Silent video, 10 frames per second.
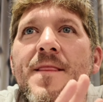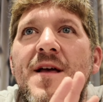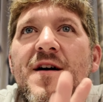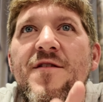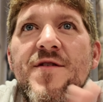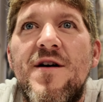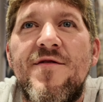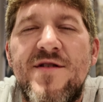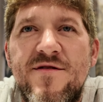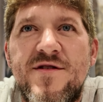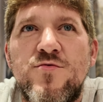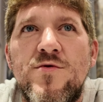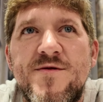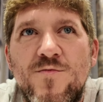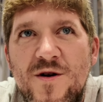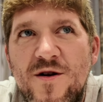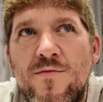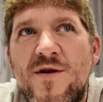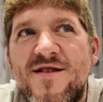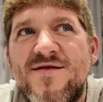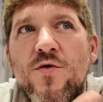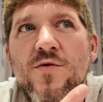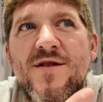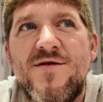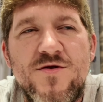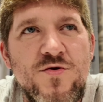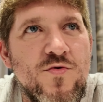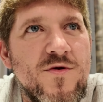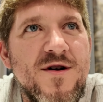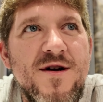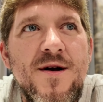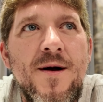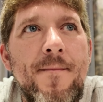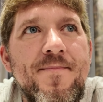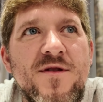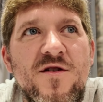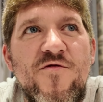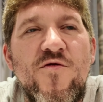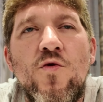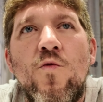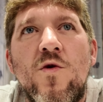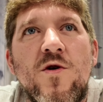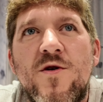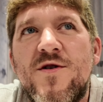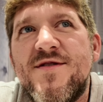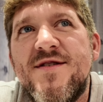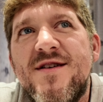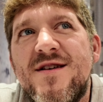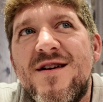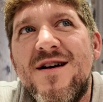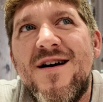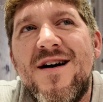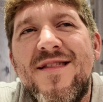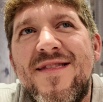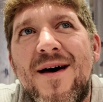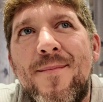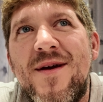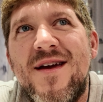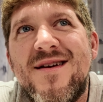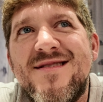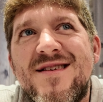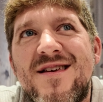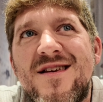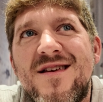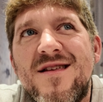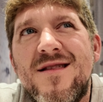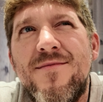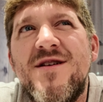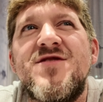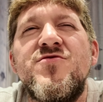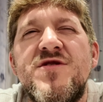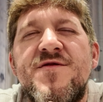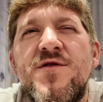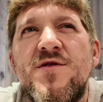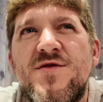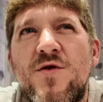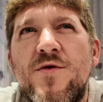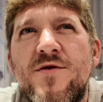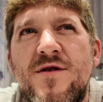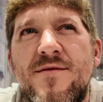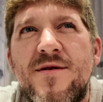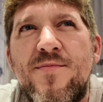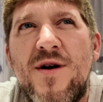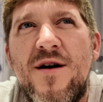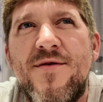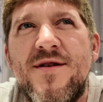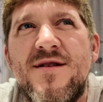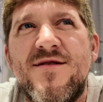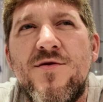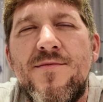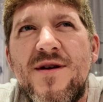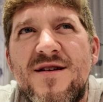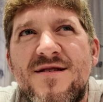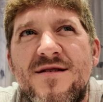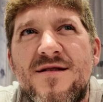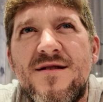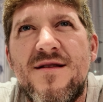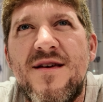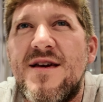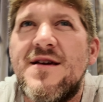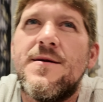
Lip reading: of individuals, where your money's going to, the full works. That makes you just feel so incredibly proud and so amazing. Like,